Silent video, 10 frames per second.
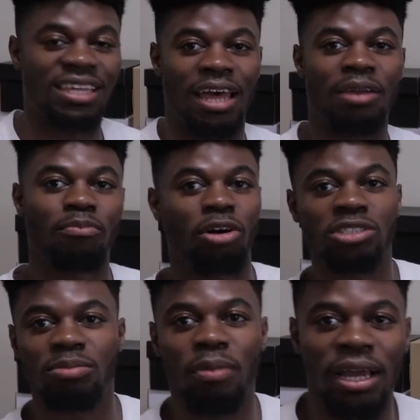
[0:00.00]
Like
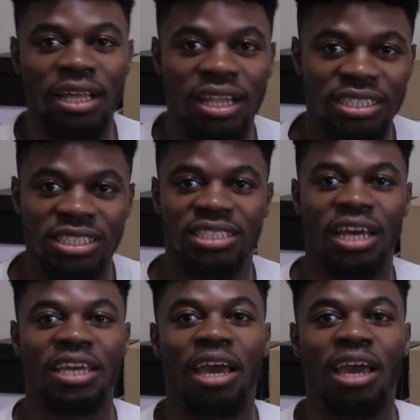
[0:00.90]
most of my collection is Nike.